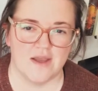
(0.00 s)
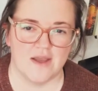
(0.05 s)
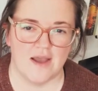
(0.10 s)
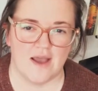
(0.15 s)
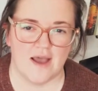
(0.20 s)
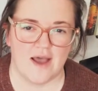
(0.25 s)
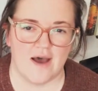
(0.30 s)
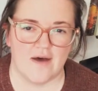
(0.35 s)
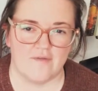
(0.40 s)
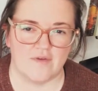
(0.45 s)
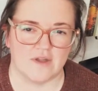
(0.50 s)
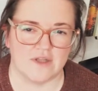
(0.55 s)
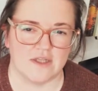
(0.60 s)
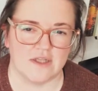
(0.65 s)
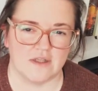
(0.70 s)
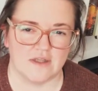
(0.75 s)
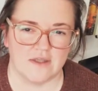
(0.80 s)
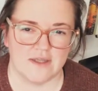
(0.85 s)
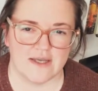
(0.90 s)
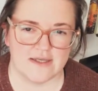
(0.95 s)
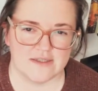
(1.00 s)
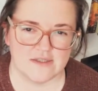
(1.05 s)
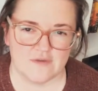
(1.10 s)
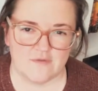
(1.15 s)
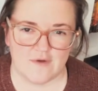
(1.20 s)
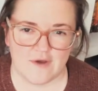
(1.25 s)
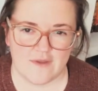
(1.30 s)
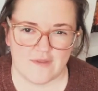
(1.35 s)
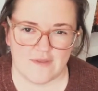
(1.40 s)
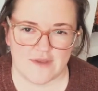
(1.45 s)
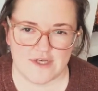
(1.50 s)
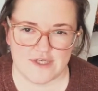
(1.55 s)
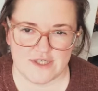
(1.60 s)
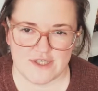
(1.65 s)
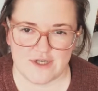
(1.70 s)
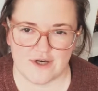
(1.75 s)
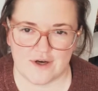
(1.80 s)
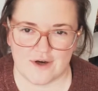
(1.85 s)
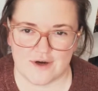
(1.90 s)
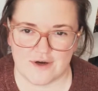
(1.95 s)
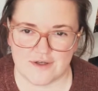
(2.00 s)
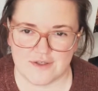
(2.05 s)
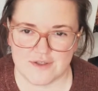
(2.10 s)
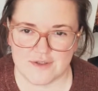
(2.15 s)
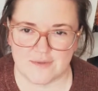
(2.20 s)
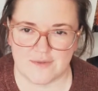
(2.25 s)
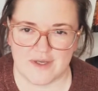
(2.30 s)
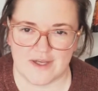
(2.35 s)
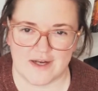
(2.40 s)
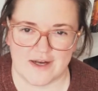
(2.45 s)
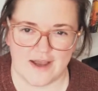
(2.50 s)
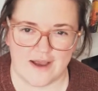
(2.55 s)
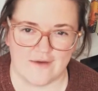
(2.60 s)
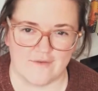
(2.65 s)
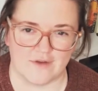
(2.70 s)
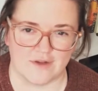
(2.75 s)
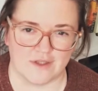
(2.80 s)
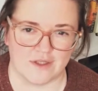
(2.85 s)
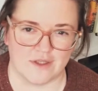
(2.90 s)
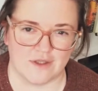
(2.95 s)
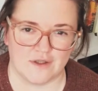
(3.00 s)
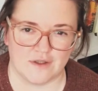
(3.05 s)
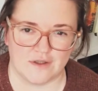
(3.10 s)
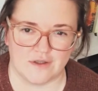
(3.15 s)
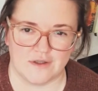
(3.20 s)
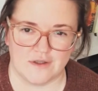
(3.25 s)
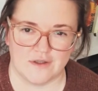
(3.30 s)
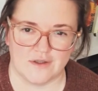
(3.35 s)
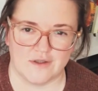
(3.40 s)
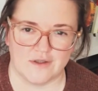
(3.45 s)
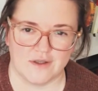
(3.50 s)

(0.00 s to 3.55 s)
have a little less fun this year so we can have a little